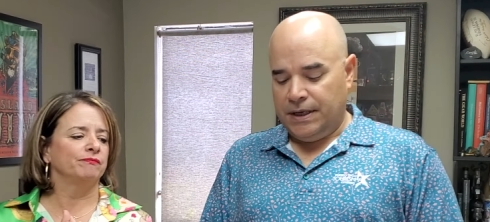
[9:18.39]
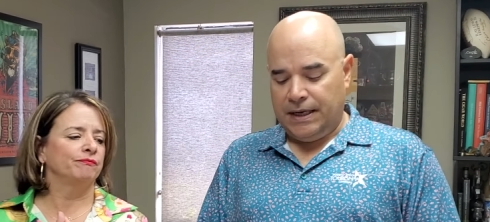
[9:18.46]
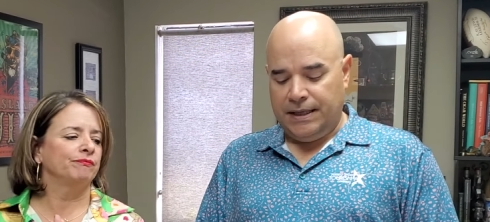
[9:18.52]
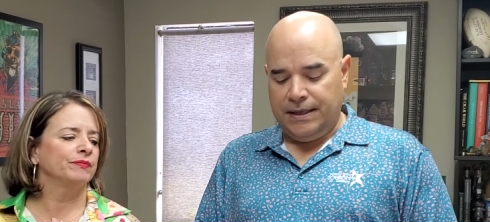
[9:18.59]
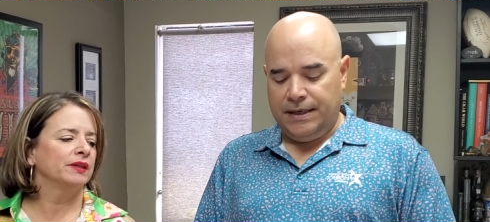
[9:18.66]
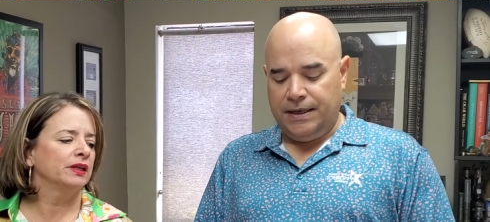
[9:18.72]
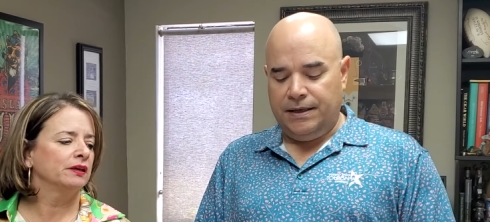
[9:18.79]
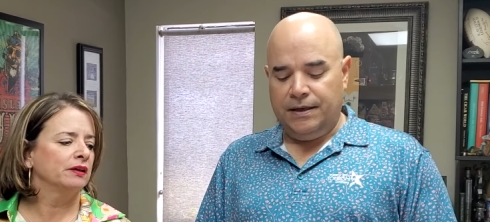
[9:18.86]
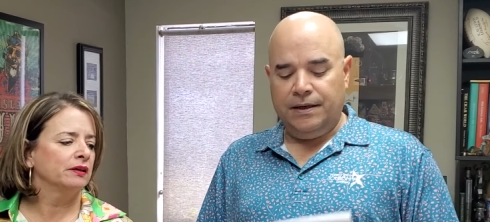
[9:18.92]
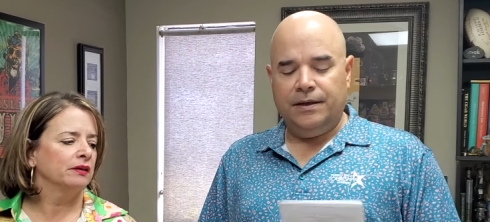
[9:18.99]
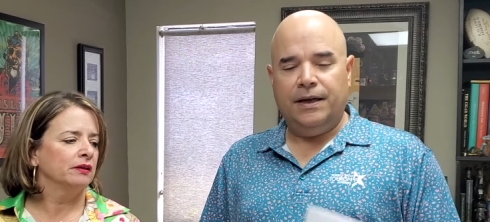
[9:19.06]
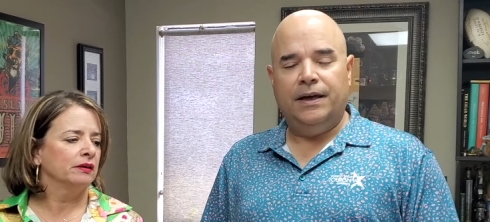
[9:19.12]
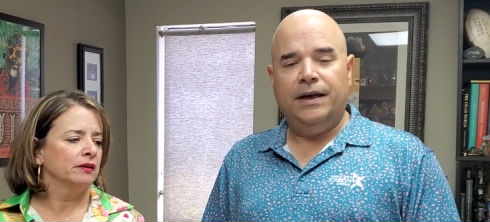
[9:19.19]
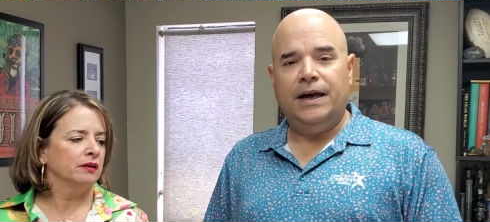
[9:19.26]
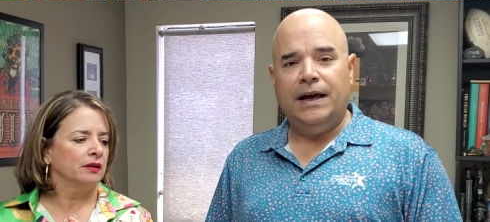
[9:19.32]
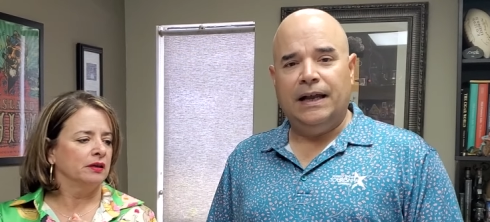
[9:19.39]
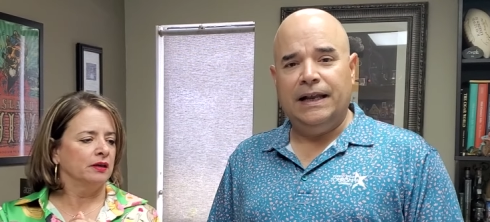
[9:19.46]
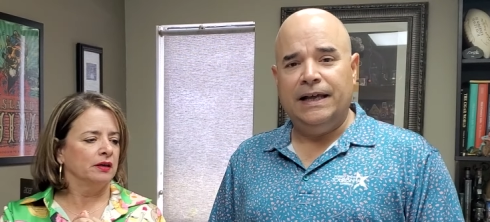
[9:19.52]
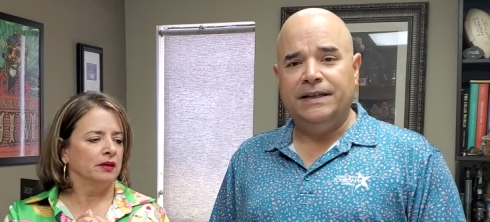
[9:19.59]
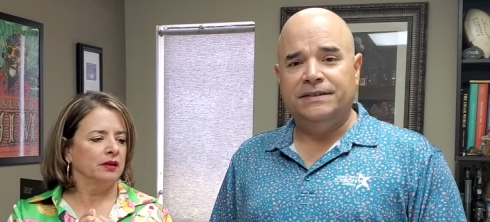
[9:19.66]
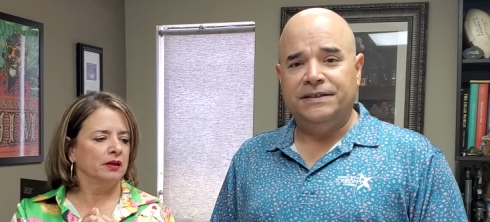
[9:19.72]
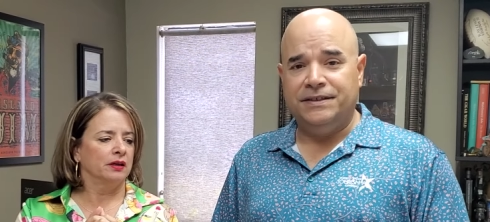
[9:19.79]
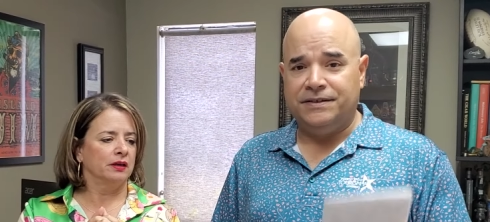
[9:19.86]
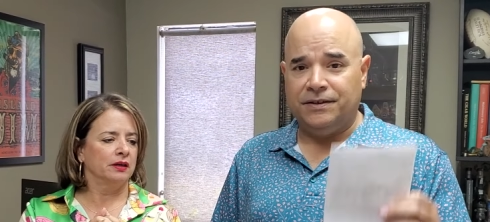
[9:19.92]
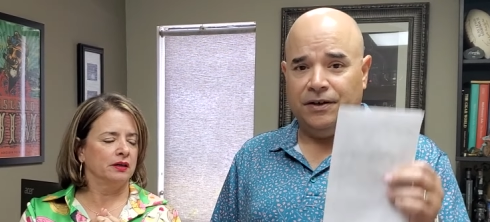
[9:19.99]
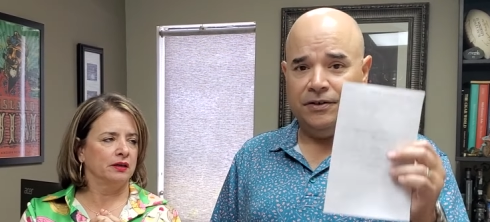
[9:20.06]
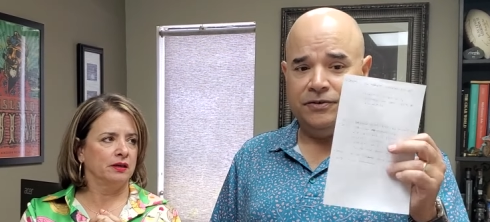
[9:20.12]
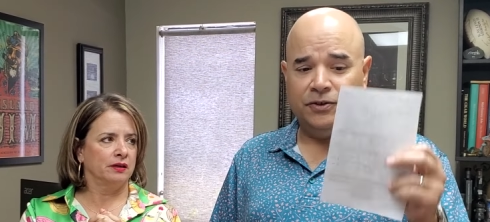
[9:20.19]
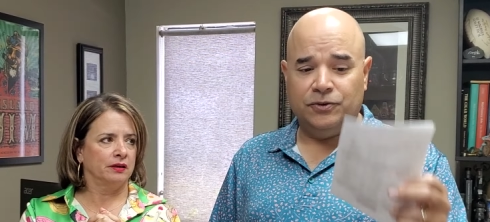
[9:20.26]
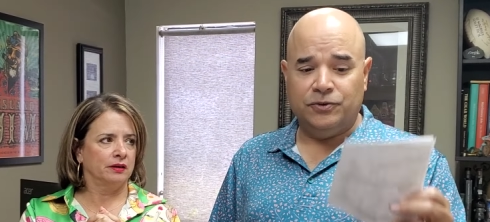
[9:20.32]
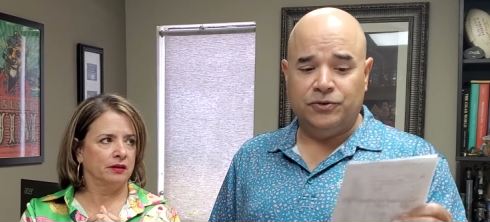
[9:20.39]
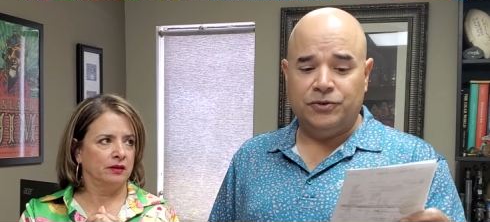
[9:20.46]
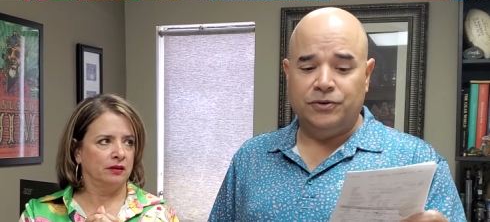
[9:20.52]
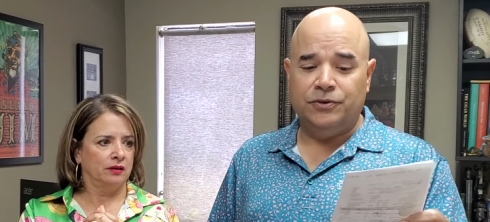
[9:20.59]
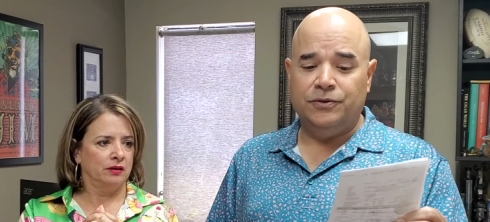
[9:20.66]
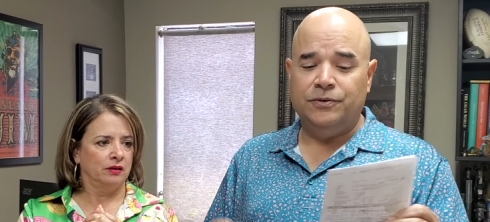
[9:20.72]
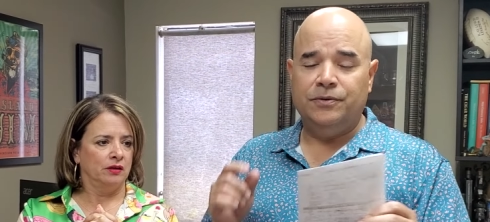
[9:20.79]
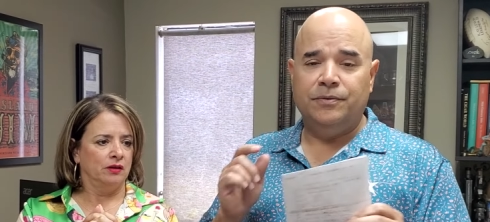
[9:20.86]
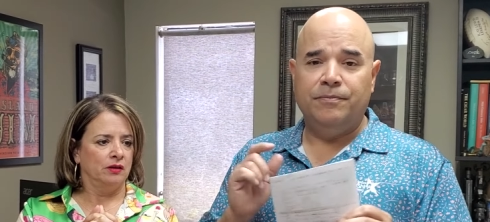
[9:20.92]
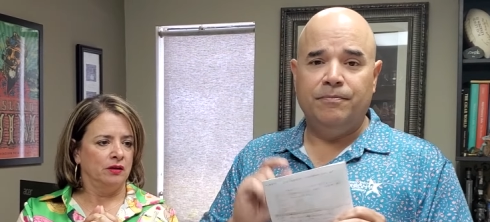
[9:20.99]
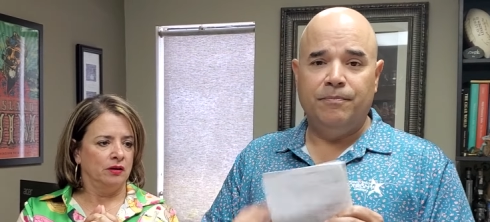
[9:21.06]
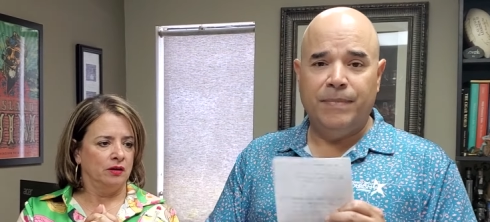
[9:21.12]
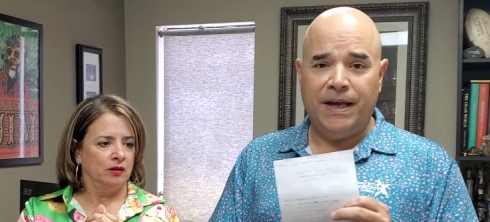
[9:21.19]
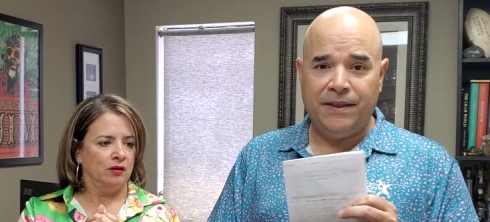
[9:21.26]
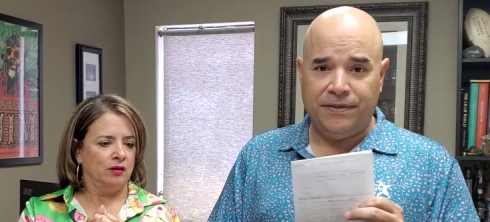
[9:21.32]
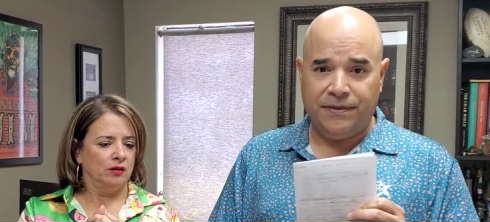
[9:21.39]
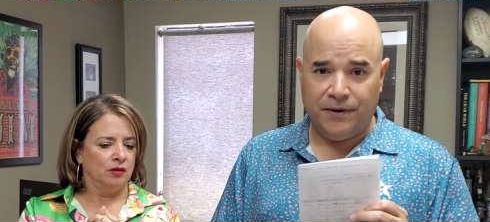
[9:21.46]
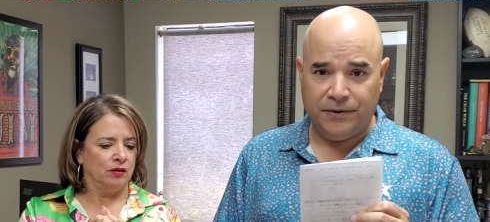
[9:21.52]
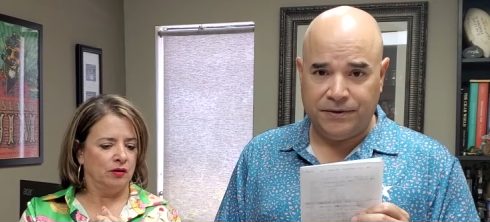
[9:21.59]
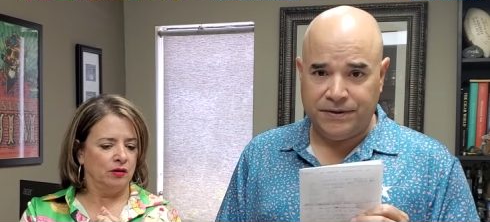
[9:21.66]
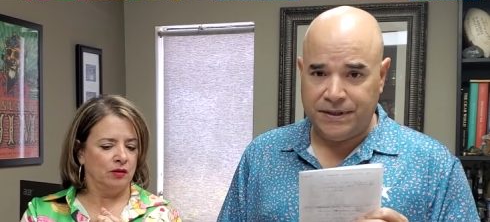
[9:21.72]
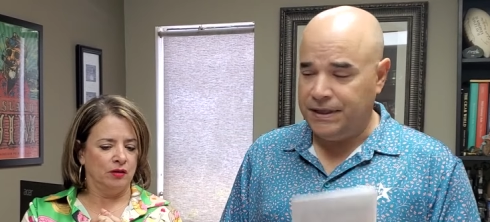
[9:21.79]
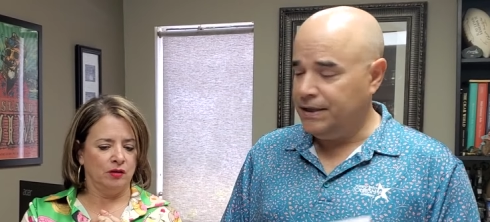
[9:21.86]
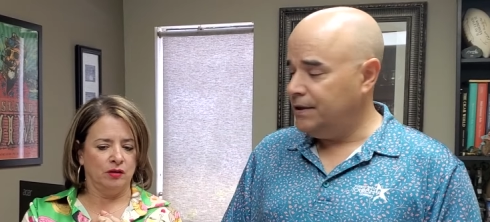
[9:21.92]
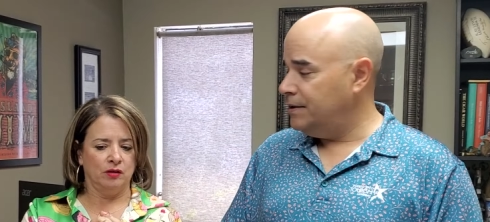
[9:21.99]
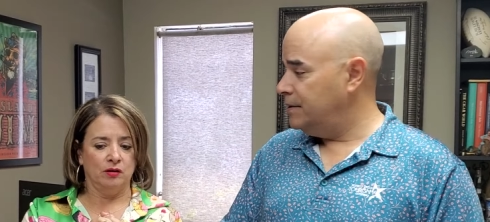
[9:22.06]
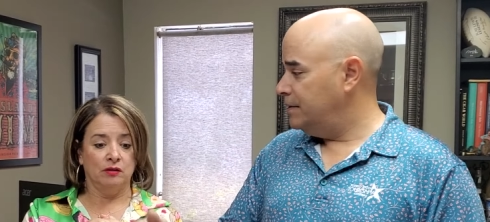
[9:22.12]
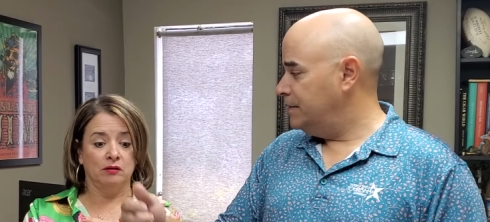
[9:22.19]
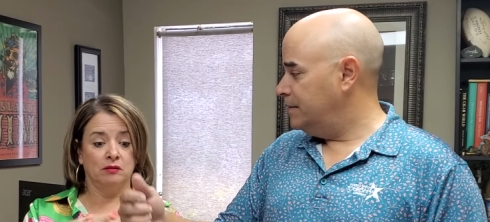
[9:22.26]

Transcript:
Speaker 1: And then Atlantic City Cigar Social, May 13th